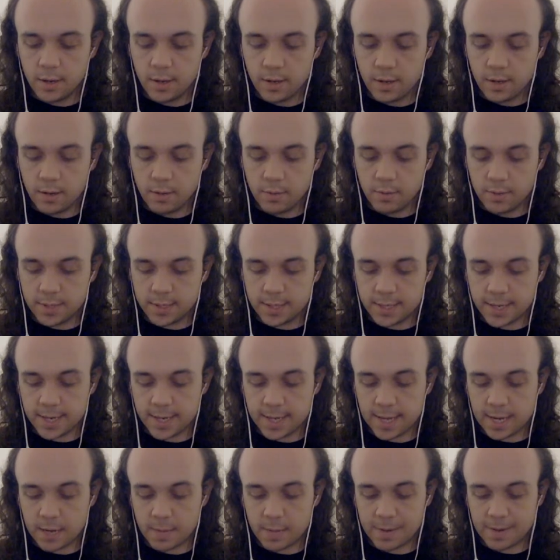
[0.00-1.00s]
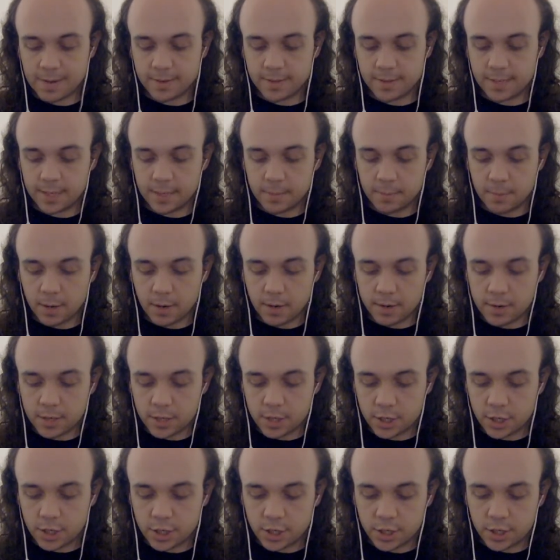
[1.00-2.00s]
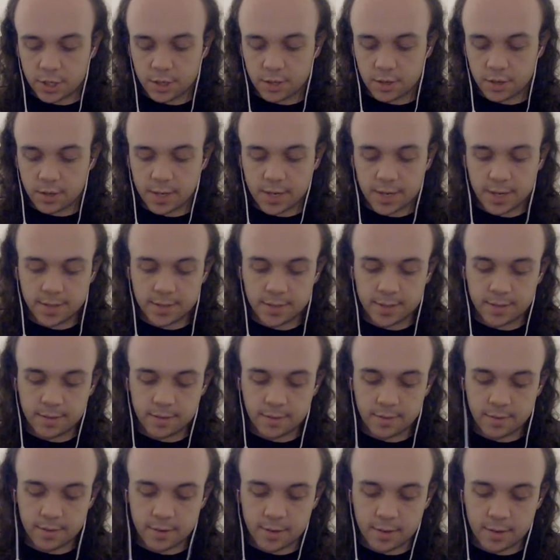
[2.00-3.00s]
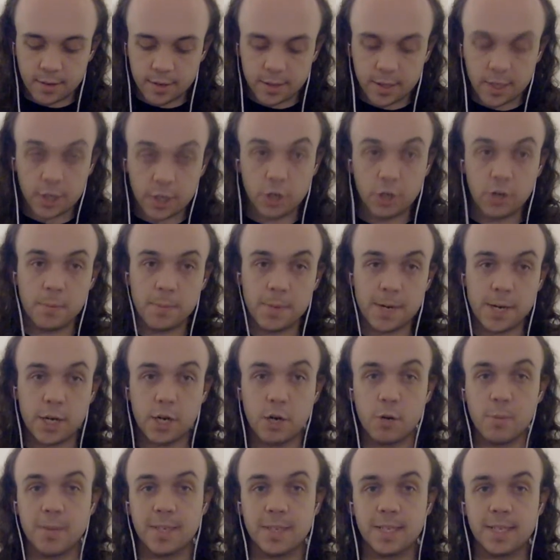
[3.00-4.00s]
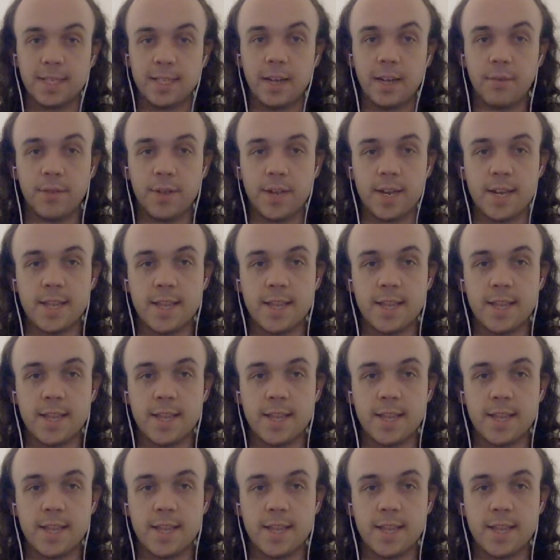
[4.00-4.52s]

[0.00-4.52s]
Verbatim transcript: I wouldn't say that about Sigmar, it's just there shouldn't be human stuff in